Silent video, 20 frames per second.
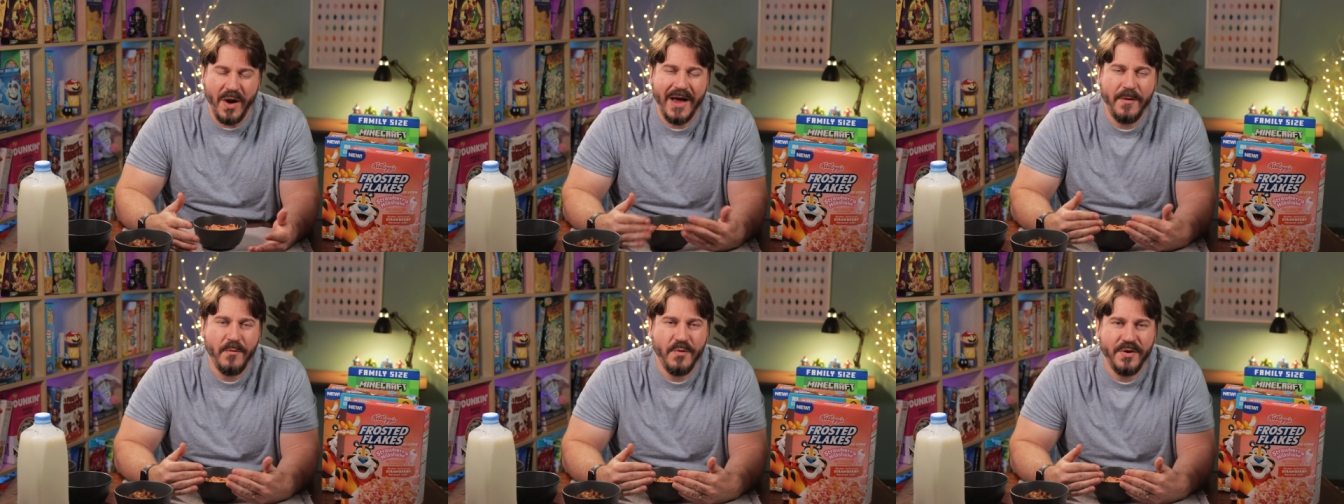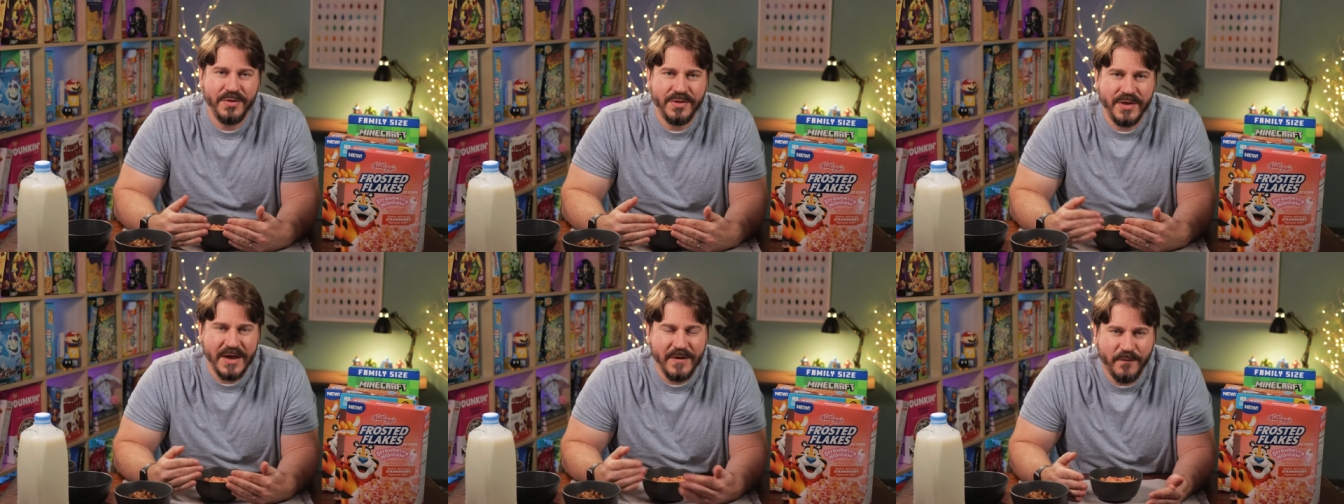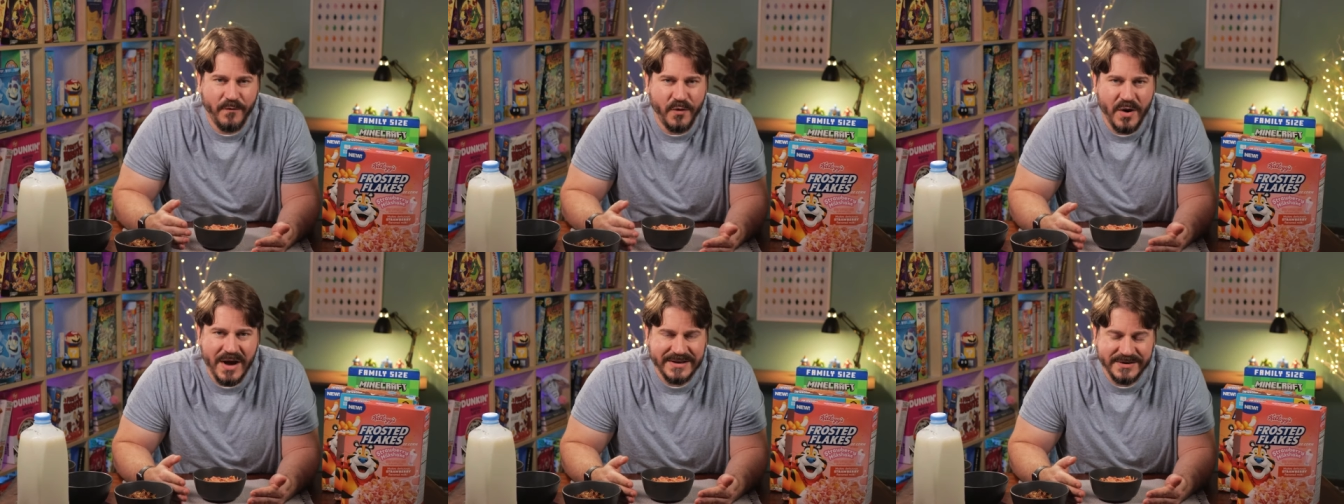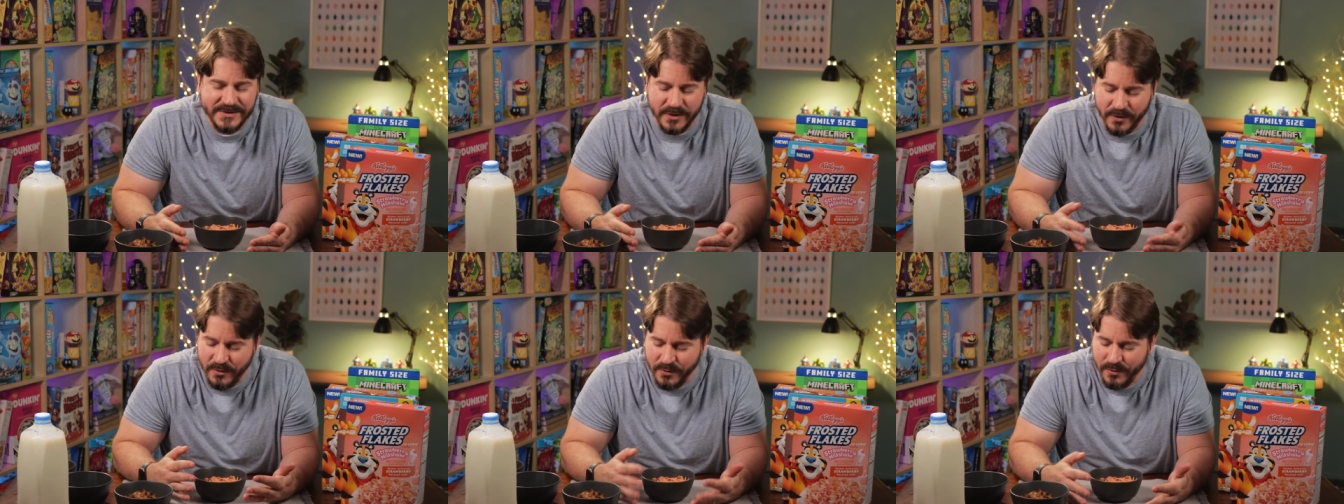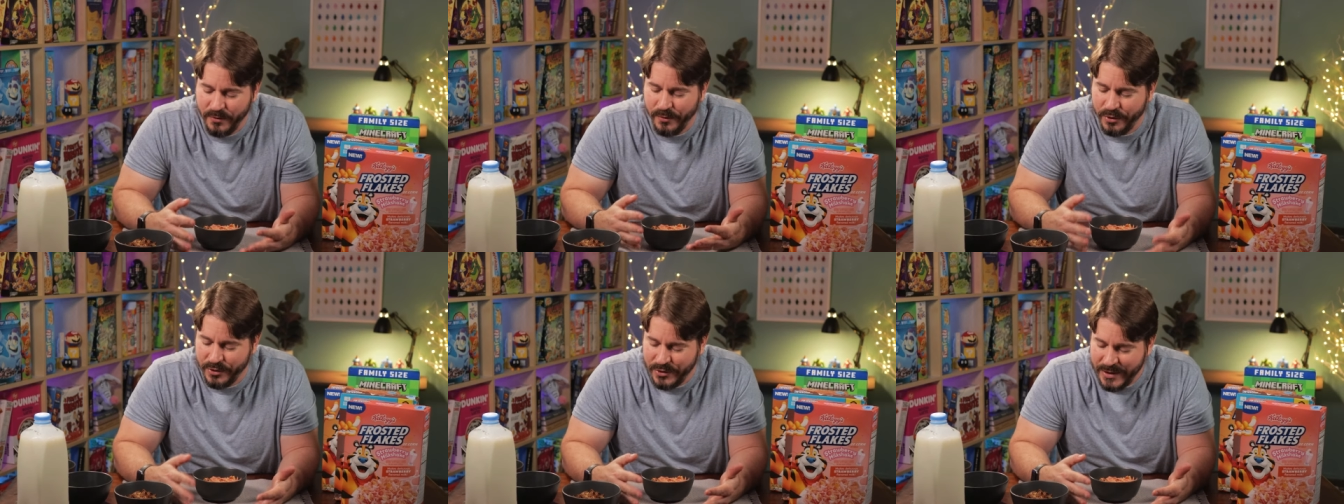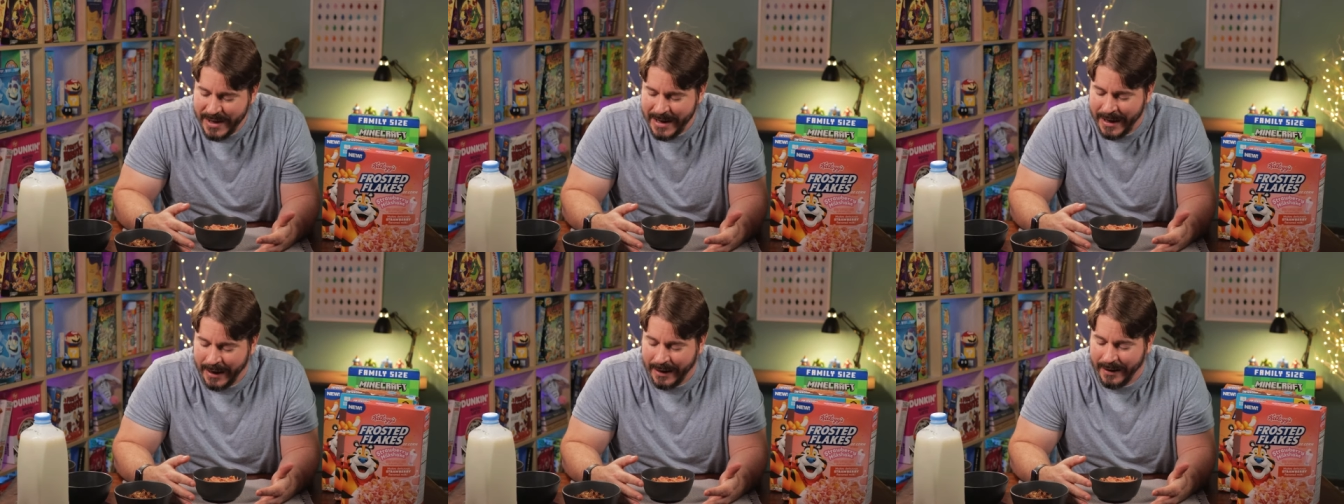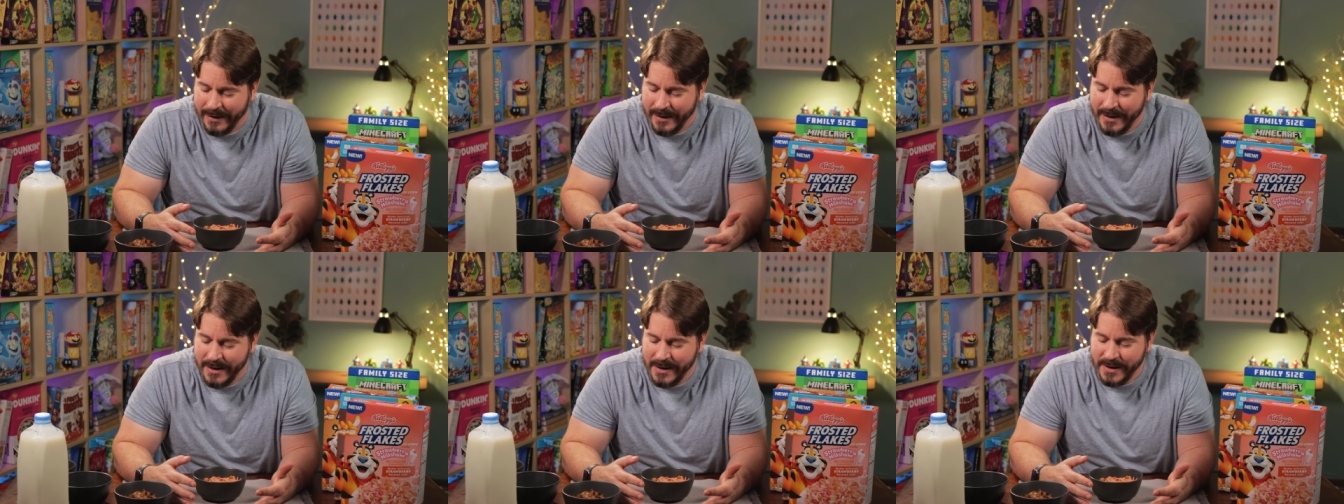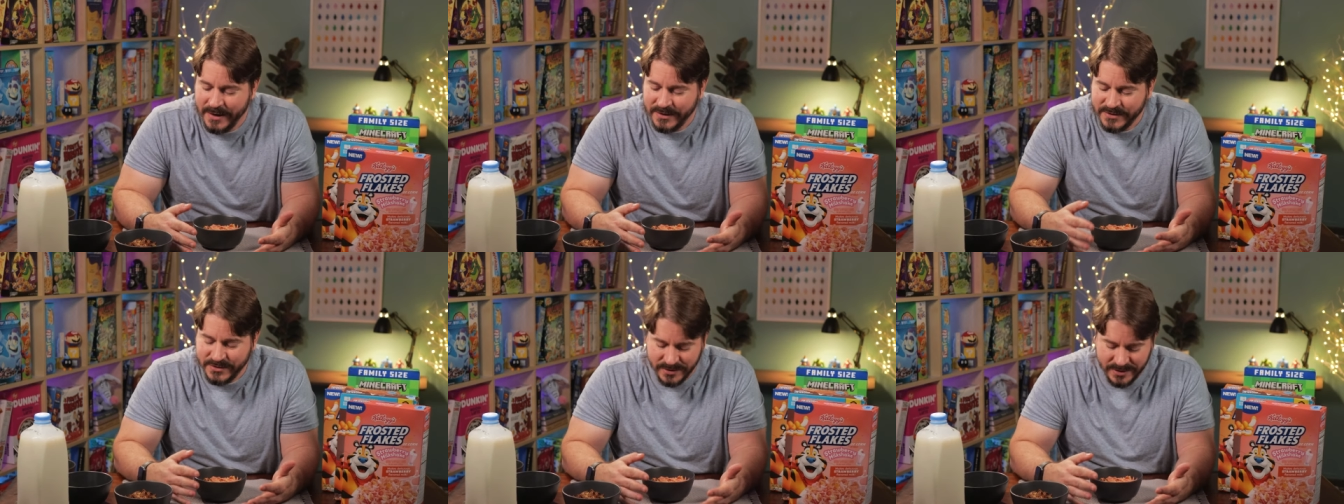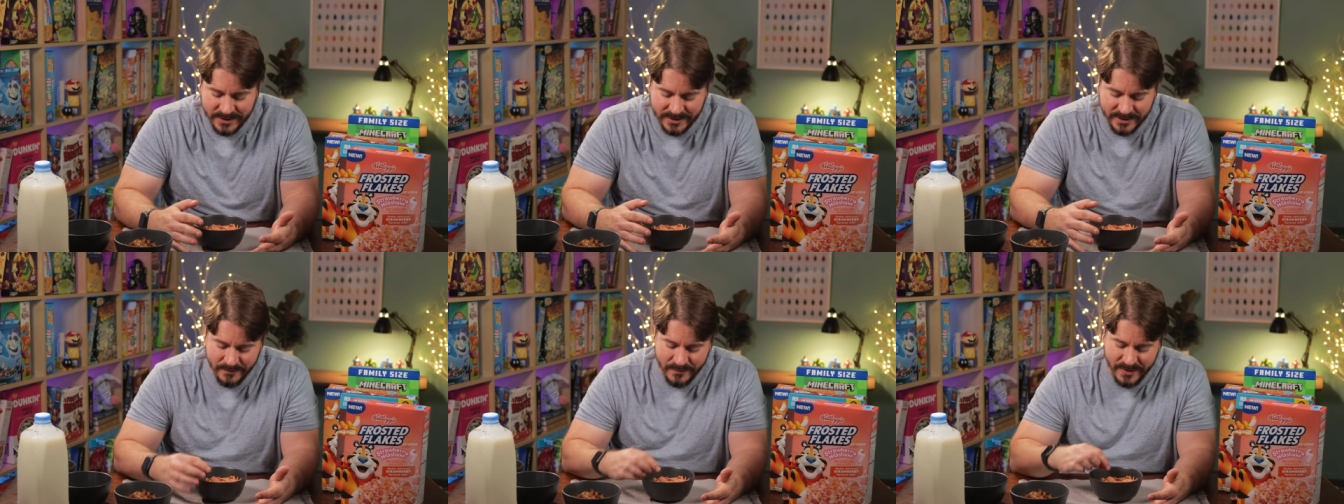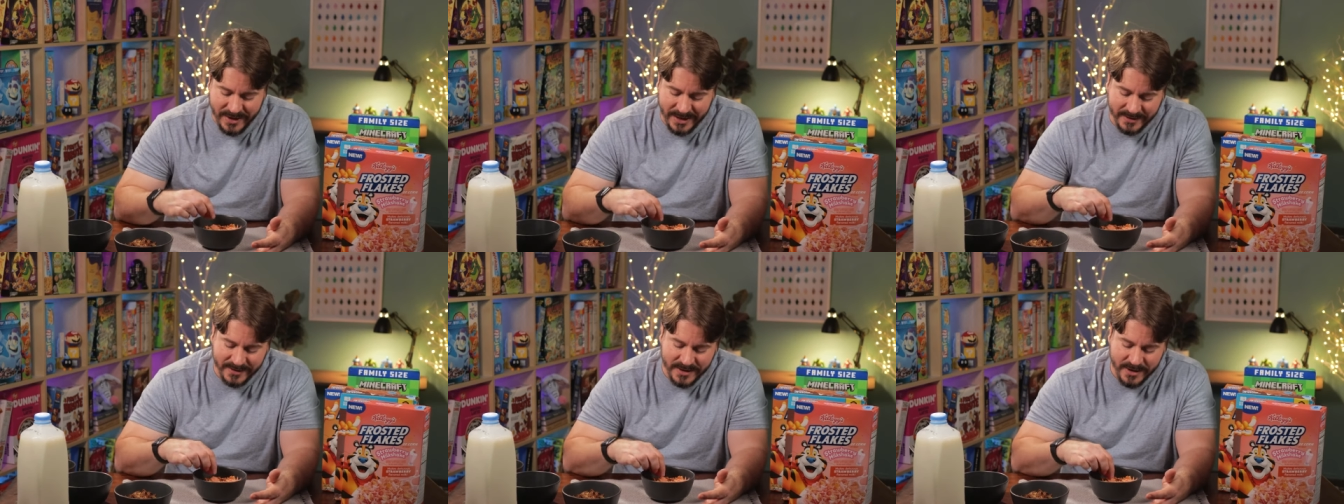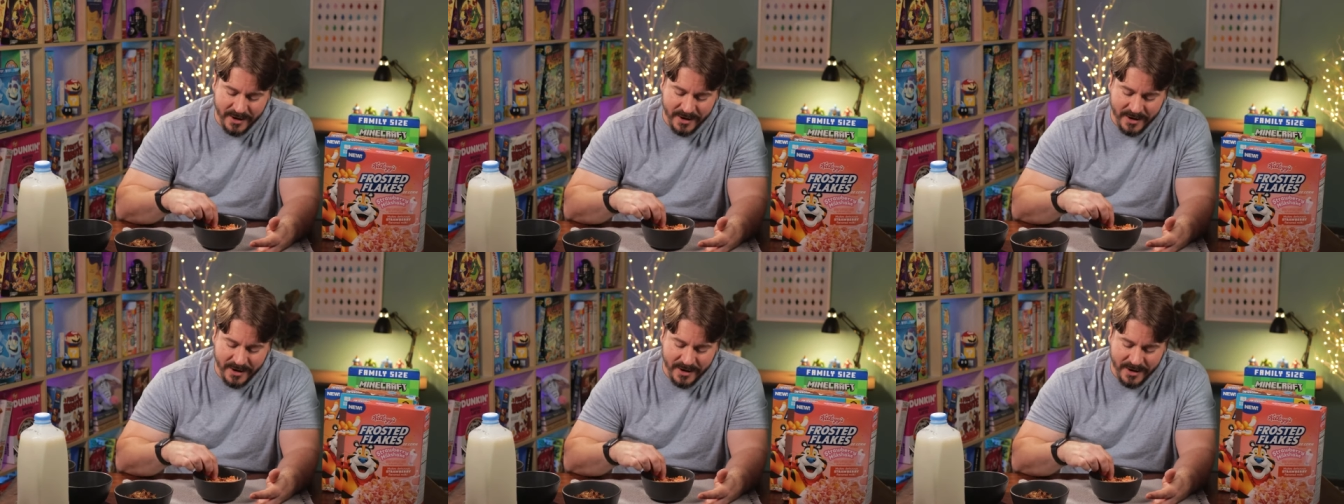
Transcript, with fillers: Why wouldn't they frost the whole thing so that they're pink?